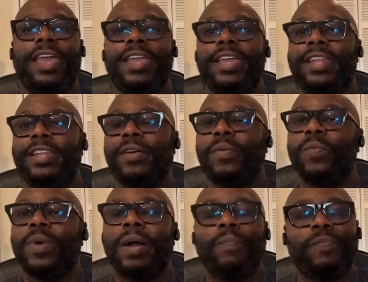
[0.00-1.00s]
And
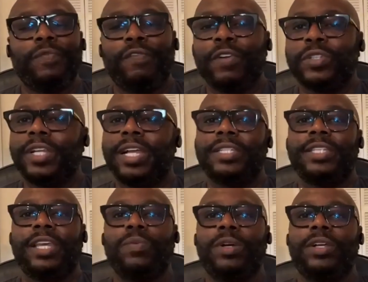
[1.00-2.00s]
the first thing I
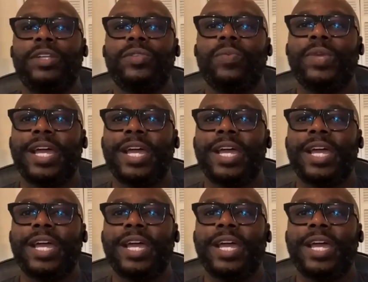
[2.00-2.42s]
said was,